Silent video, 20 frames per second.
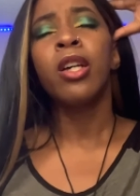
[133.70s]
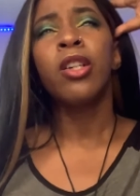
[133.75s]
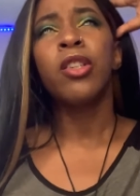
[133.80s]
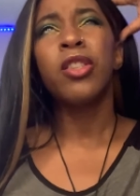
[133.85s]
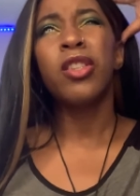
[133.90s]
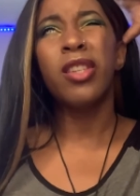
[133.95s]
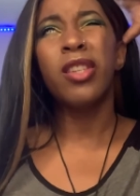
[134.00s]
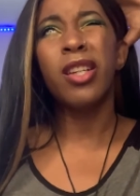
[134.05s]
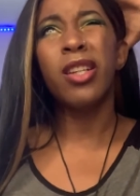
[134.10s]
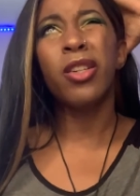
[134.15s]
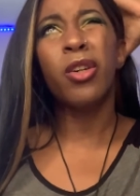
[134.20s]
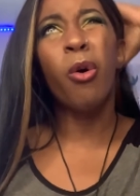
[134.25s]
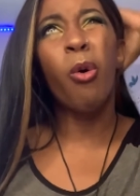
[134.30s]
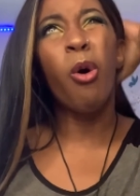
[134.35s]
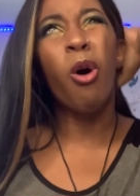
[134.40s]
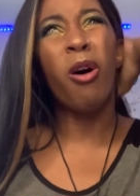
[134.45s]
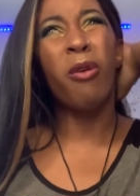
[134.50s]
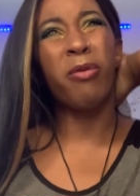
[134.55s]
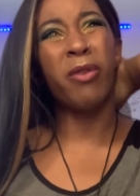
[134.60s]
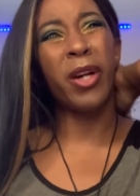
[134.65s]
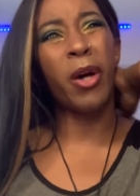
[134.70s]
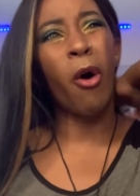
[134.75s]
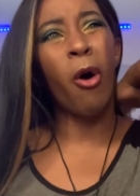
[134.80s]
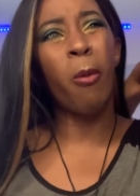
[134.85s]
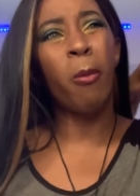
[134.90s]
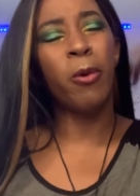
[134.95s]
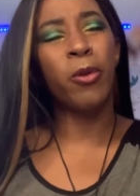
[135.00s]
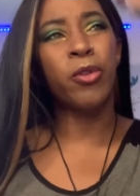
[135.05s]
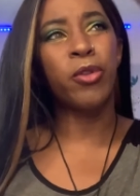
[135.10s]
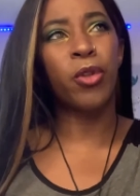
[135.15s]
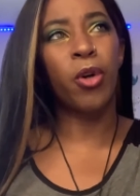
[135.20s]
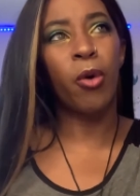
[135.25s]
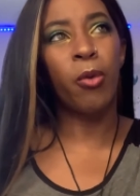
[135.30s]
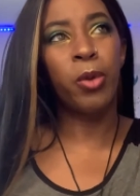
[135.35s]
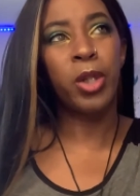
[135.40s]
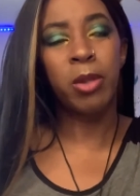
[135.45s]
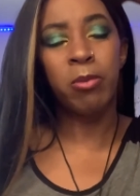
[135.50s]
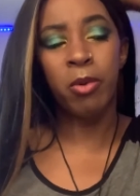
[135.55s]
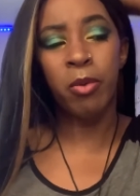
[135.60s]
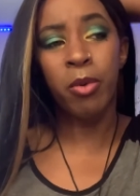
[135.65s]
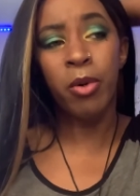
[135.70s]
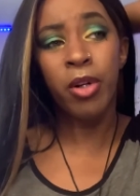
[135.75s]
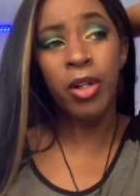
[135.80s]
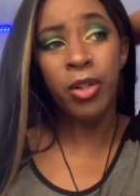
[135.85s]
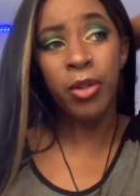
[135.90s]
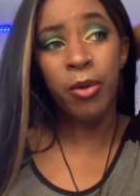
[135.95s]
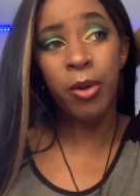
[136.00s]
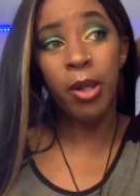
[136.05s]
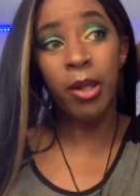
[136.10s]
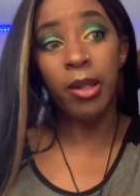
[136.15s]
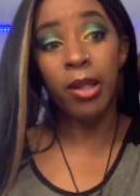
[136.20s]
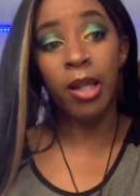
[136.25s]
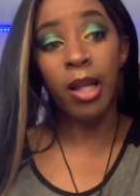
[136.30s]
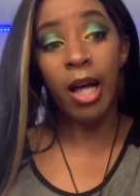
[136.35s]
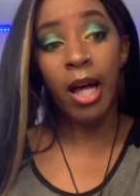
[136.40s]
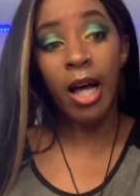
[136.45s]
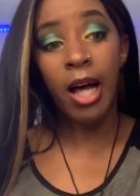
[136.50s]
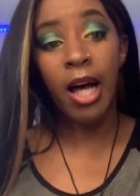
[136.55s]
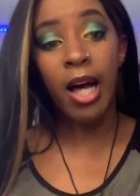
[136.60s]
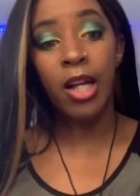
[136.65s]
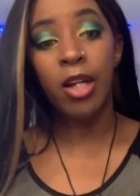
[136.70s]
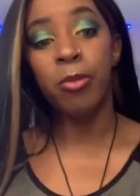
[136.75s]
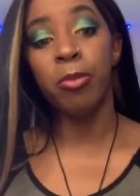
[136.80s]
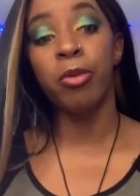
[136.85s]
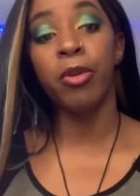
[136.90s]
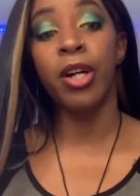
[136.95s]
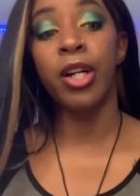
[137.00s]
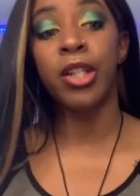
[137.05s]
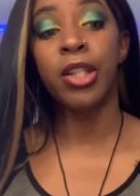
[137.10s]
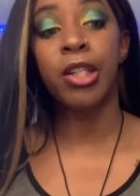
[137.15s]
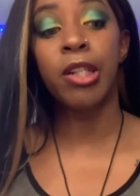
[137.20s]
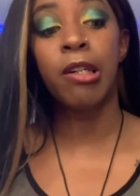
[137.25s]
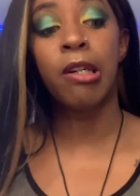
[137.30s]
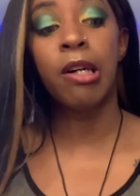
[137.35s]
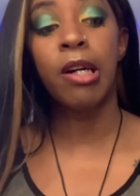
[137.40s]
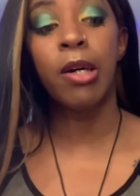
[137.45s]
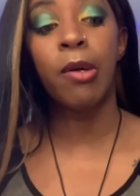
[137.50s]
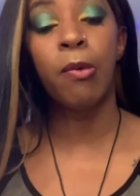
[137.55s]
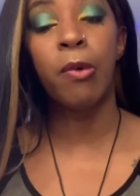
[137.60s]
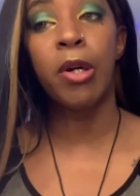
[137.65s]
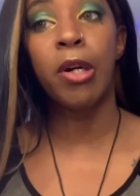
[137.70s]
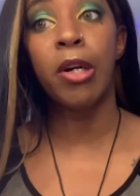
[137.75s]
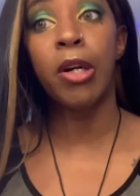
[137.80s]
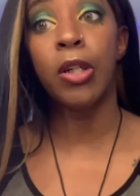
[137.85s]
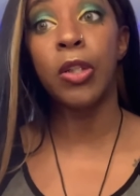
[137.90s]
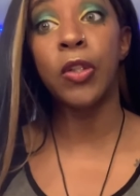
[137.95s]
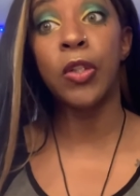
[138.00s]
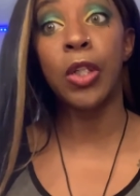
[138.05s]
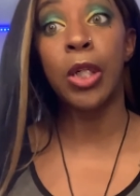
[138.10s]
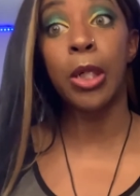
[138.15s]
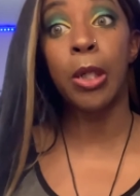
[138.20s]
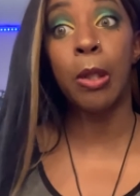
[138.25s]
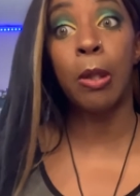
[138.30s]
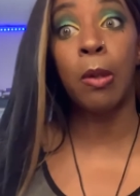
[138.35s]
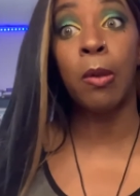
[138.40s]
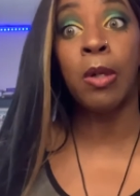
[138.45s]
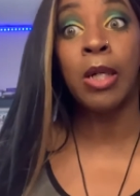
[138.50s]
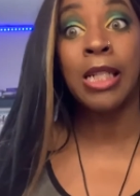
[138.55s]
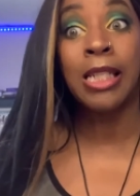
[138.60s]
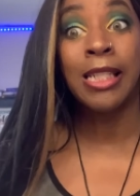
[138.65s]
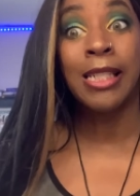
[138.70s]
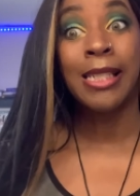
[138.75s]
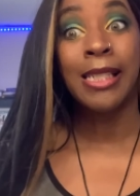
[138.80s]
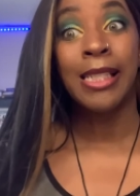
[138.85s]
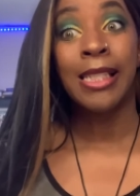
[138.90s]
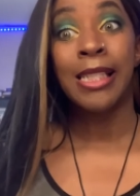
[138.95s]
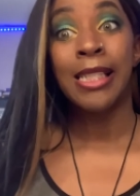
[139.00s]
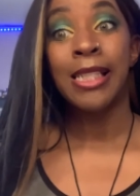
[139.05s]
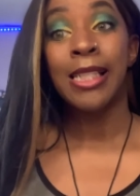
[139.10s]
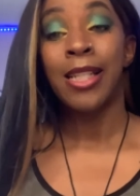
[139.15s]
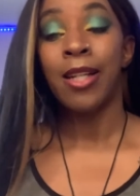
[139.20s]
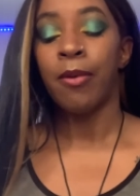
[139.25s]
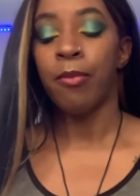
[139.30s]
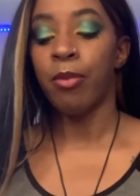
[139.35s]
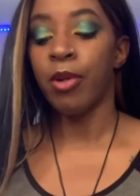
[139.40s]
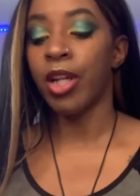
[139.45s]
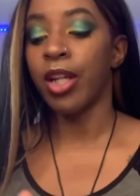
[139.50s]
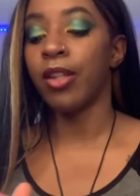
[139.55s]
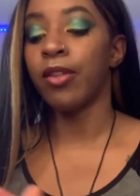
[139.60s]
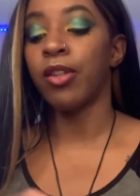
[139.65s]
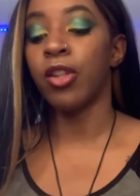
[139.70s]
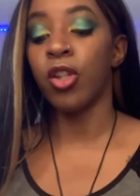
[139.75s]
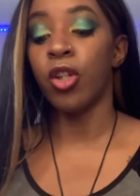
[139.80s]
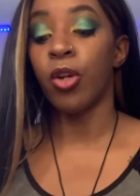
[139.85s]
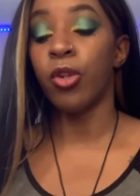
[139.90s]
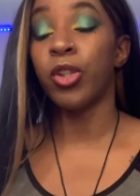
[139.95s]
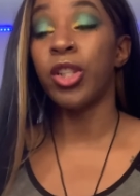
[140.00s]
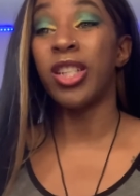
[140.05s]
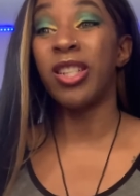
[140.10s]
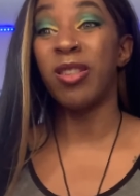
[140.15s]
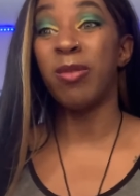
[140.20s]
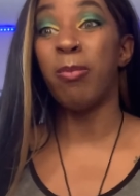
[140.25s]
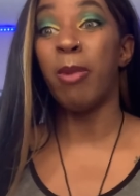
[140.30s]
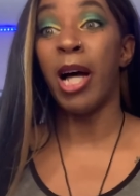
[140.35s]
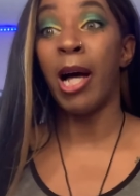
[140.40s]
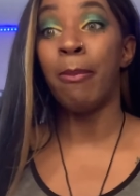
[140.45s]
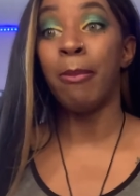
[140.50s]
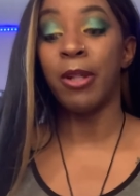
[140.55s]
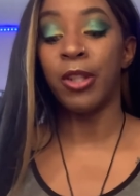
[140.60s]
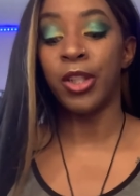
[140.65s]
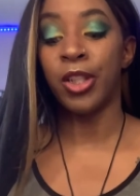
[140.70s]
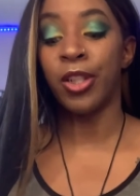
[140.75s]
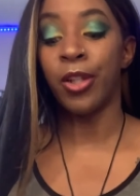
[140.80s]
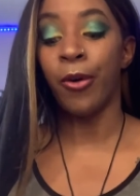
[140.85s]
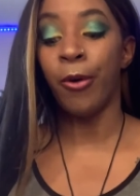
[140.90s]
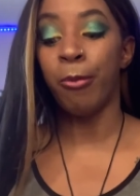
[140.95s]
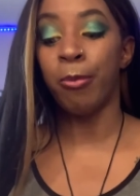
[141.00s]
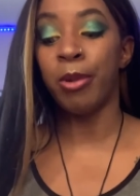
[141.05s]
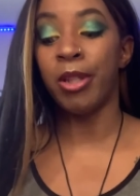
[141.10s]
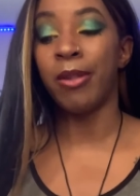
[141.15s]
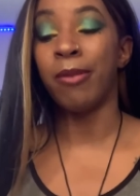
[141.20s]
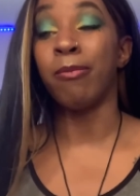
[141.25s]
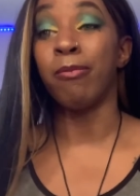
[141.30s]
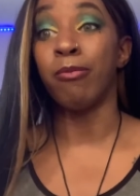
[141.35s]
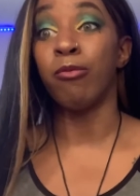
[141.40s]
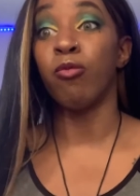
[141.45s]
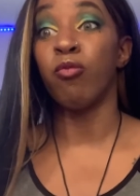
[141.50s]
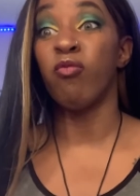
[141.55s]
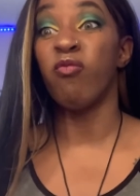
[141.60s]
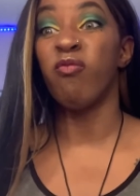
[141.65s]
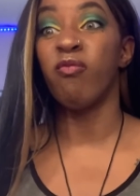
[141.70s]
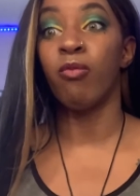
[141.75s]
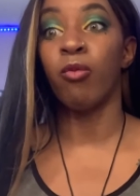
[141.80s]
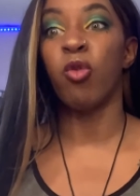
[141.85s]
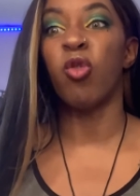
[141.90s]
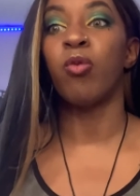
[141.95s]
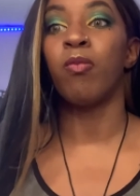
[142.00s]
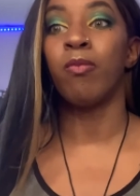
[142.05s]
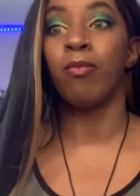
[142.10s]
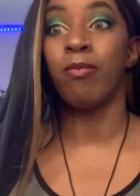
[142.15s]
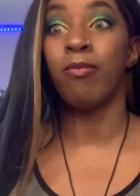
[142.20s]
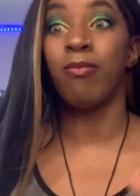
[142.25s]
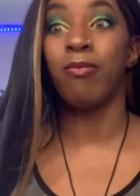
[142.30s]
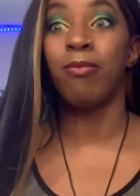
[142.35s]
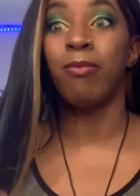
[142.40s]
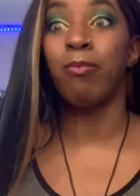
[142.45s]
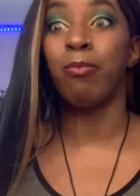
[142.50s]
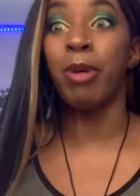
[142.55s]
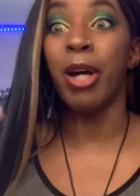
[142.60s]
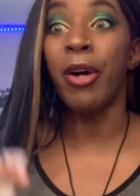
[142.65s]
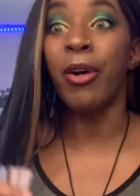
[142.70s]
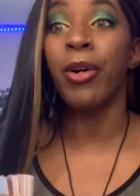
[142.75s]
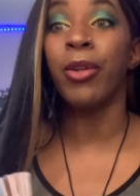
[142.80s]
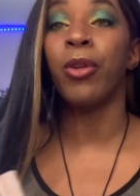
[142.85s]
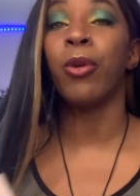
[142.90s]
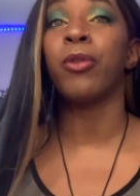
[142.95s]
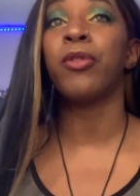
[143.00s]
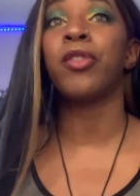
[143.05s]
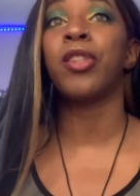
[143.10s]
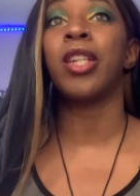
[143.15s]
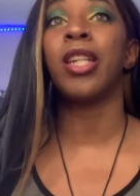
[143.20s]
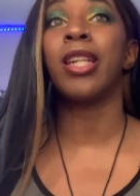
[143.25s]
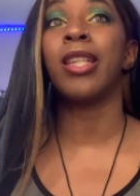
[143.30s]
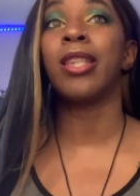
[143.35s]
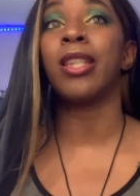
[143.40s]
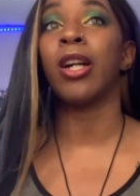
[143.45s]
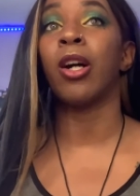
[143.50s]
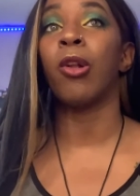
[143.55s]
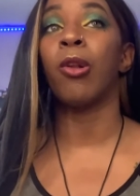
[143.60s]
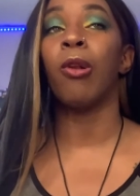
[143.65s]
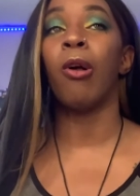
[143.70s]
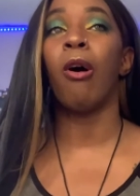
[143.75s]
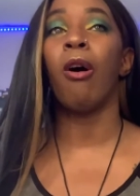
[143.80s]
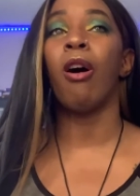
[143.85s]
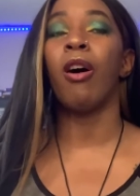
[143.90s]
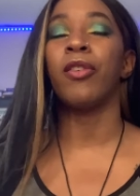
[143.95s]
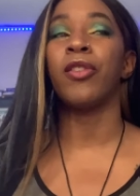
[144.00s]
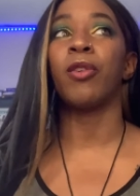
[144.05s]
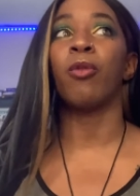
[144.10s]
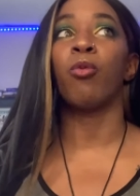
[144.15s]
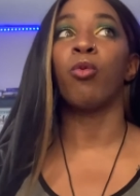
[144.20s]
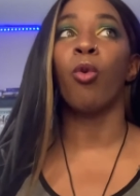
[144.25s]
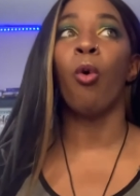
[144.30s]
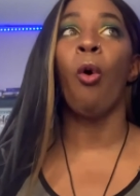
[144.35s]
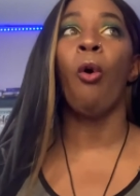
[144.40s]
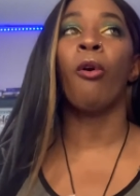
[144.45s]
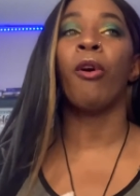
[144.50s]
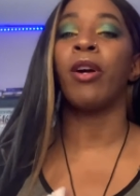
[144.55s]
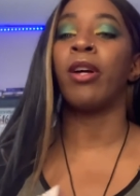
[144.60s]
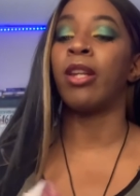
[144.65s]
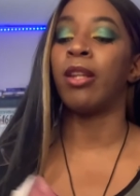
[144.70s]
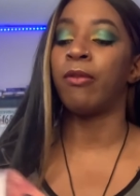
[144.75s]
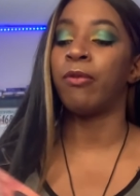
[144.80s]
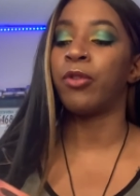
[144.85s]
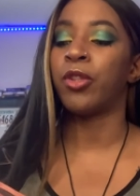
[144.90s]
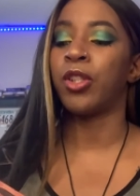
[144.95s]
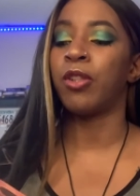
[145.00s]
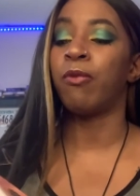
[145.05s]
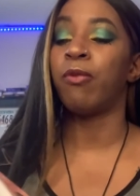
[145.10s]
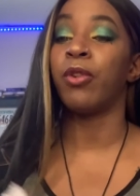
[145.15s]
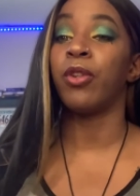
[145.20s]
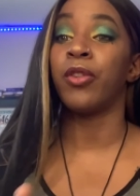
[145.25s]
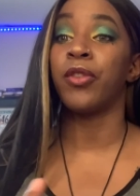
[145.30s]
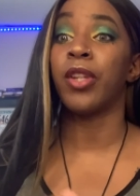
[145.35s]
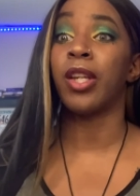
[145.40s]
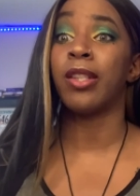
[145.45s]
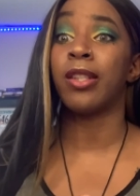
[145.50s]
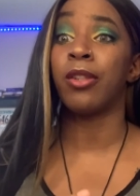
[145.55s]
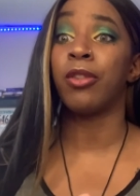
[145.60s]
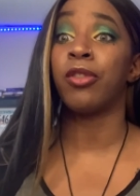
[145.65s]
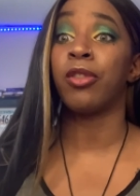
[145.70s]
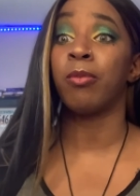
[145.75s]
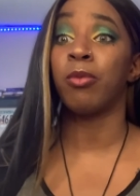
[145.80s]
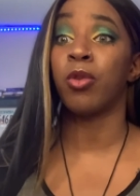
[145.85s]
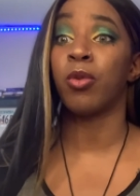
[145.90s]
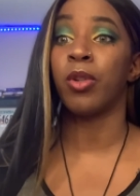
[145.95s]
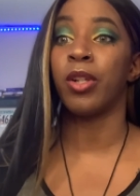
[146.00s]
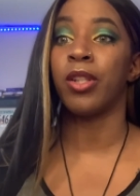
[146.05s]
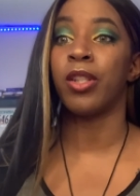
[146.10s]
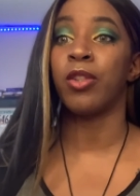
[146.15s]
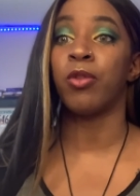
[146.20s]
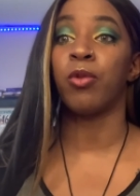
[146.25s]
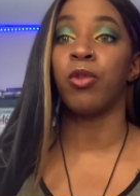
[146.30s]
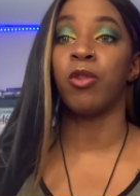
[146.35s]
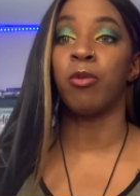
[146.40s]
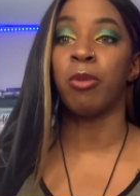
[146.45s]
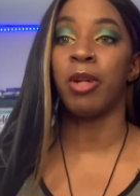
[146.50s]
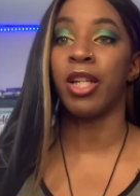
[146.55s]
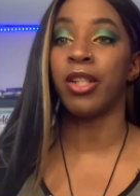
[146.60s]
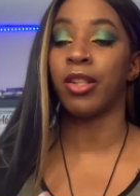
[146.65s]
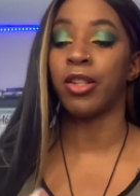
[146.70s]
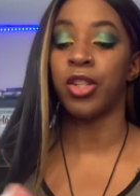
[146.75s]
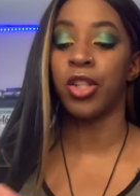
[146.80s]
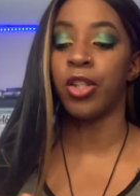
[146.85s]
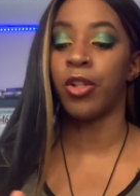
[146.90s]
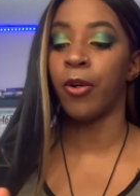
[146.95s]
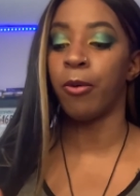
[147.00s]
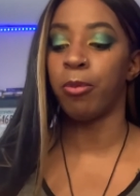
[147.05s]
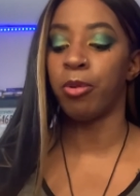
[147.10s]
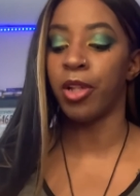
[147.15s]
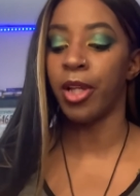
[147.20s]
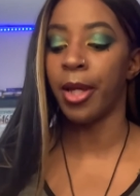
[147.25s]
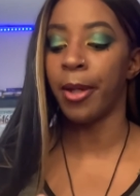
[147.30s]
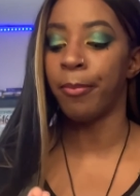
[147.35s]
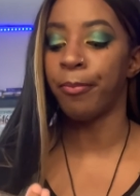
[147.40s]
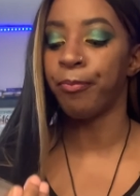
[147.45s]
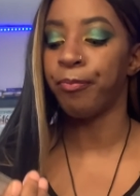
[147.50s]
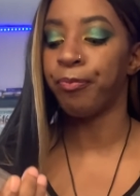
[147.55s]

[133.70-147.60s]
she had to go off, like, almost all week, but we're under a lot of pressure at work, so... But, you know, she's mama. She gonna be baring those teeth and claws and roaring if she feels like there's some sort of disrespect. Like, she don't play.